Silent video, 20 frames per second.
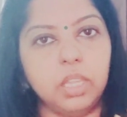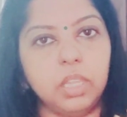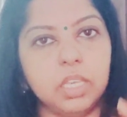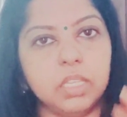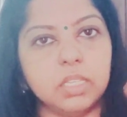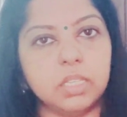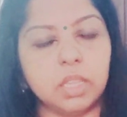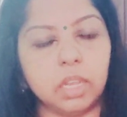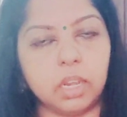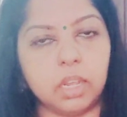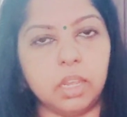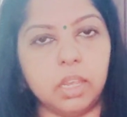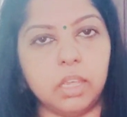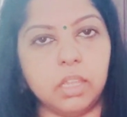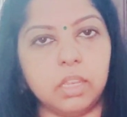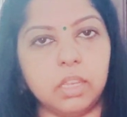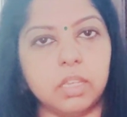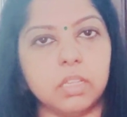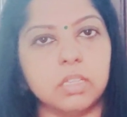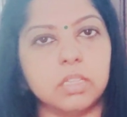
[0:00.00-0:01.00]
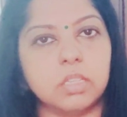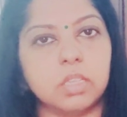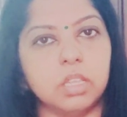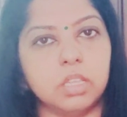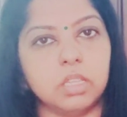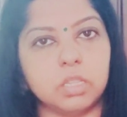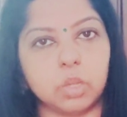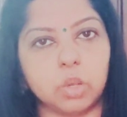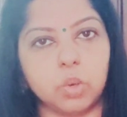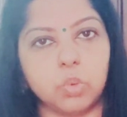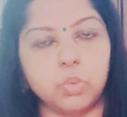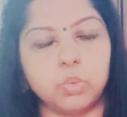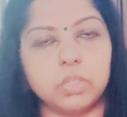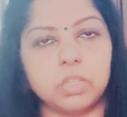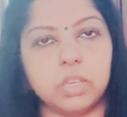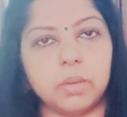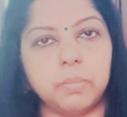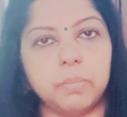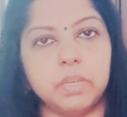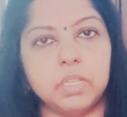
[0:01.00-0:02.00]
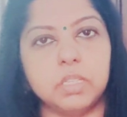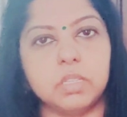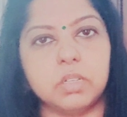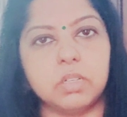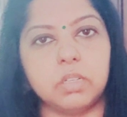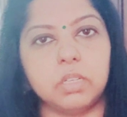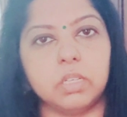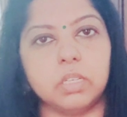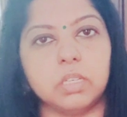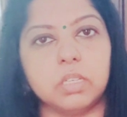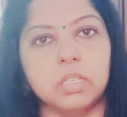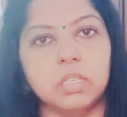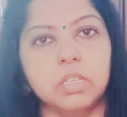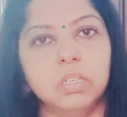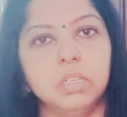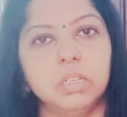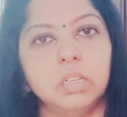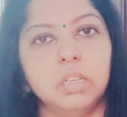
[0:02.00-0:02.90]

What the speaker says: these three areas, this course administrator,